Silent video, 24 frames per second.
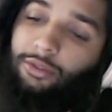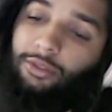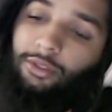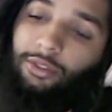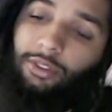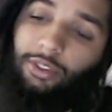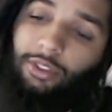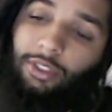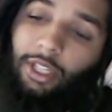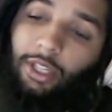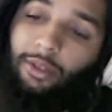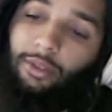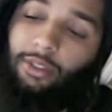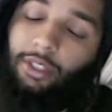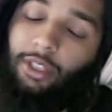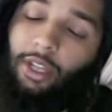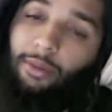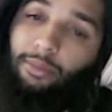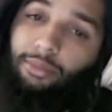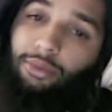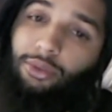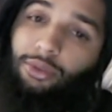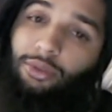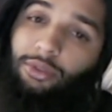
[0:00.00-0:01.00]

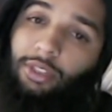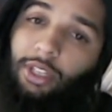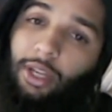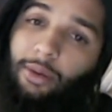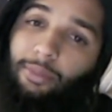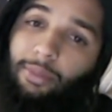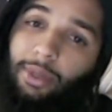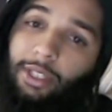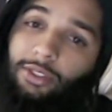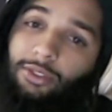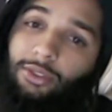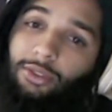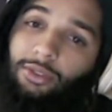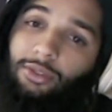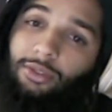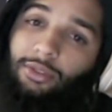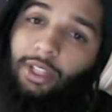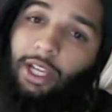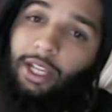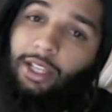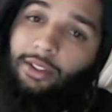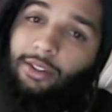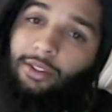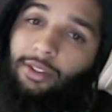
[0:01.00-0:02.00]

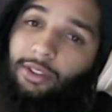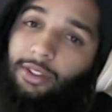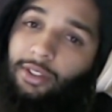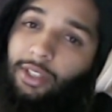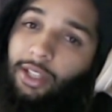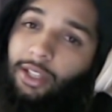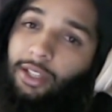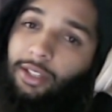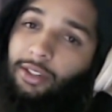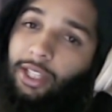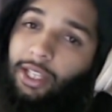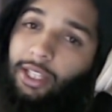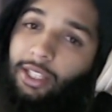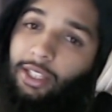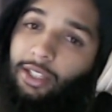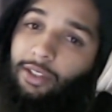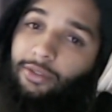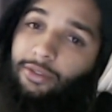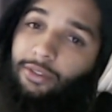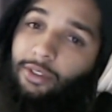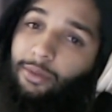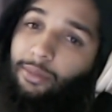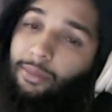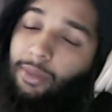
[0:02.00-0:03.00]
Nebizu, Lady of
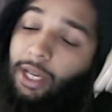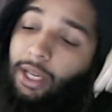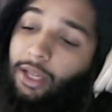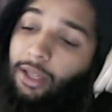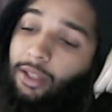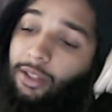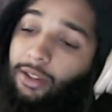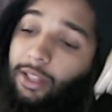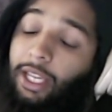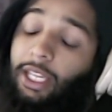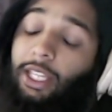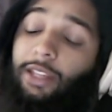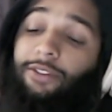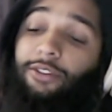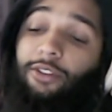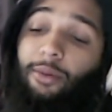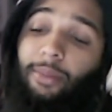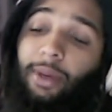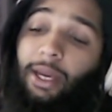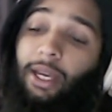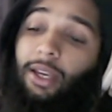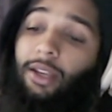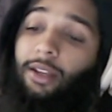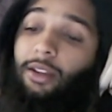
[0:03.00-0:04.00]

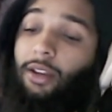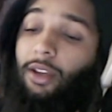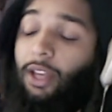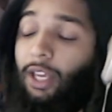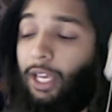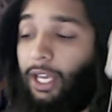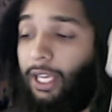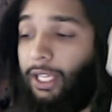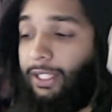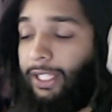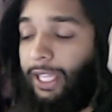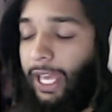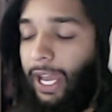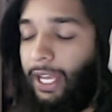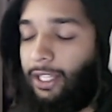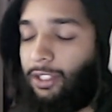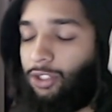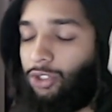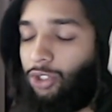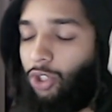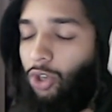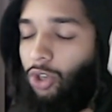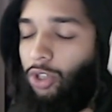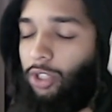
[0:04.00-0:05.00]
Namek. That
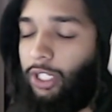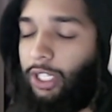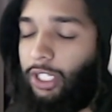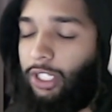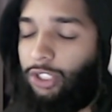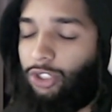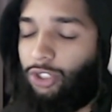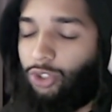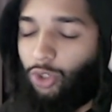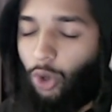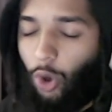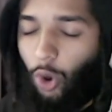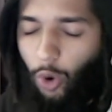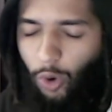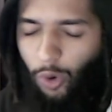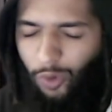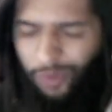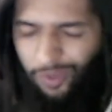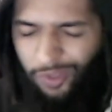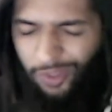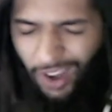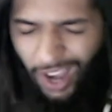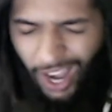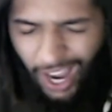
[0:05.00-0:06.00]
song is so
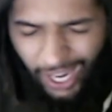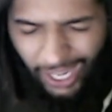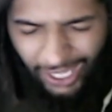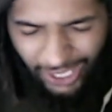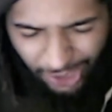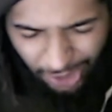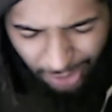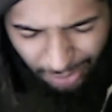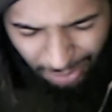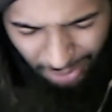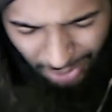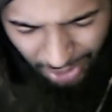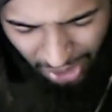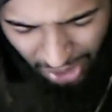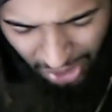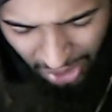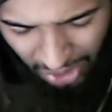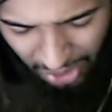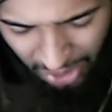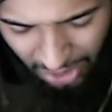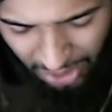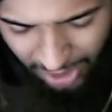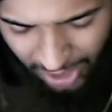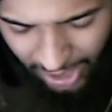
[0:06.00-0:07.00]
fire, bro.
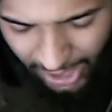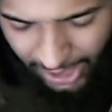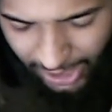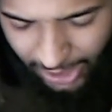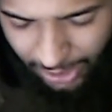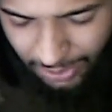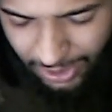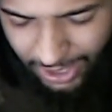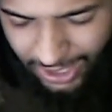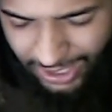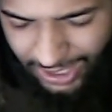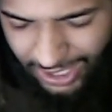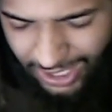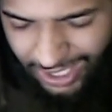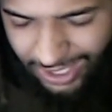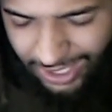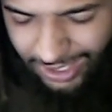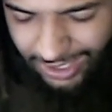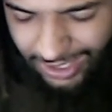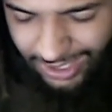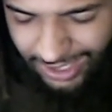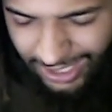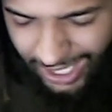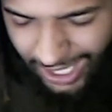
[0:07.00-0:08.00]
We
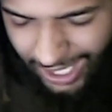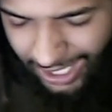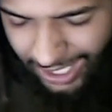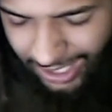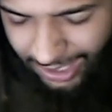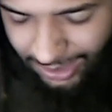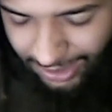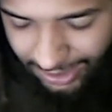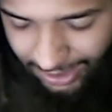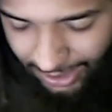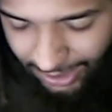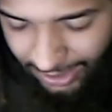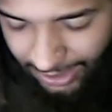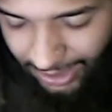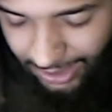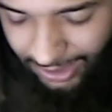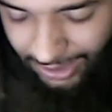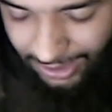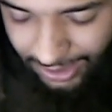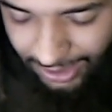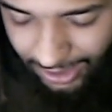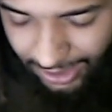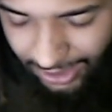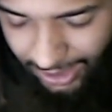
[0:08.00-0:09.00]
just dance, dun dun
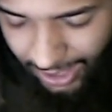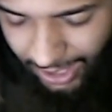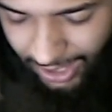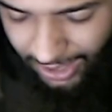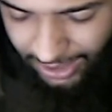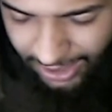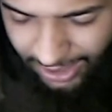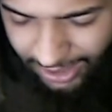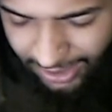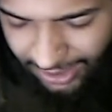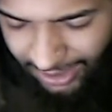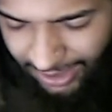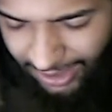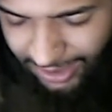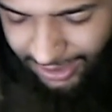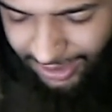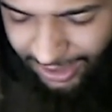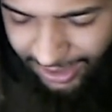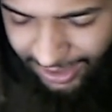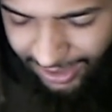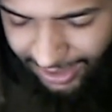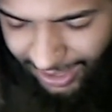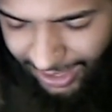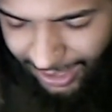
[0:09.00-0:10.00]
dun. And you
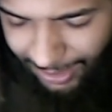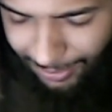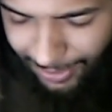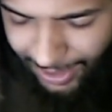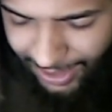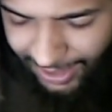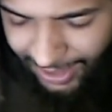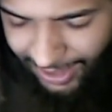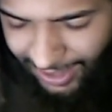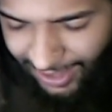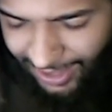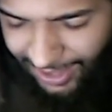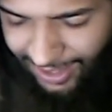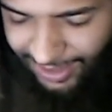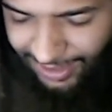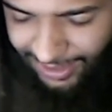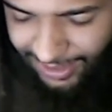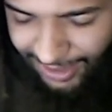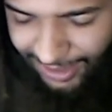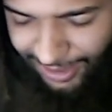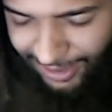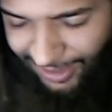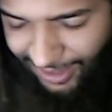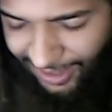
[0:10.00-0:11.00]
look in my eyes,
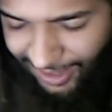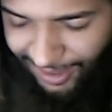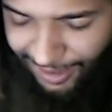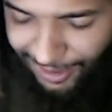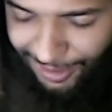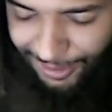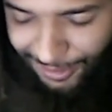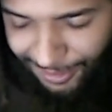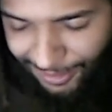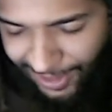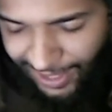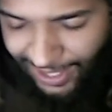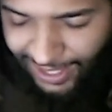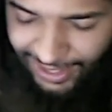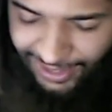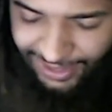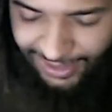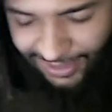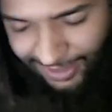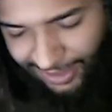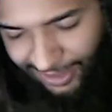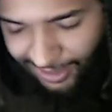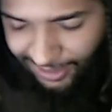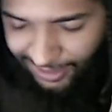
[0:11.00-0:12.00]
so don't waste.
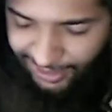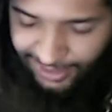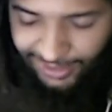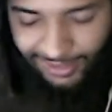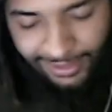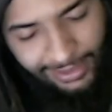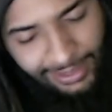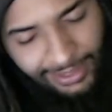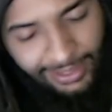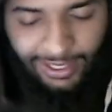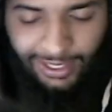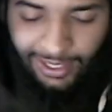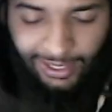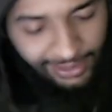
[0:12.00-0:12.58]
Dun dun.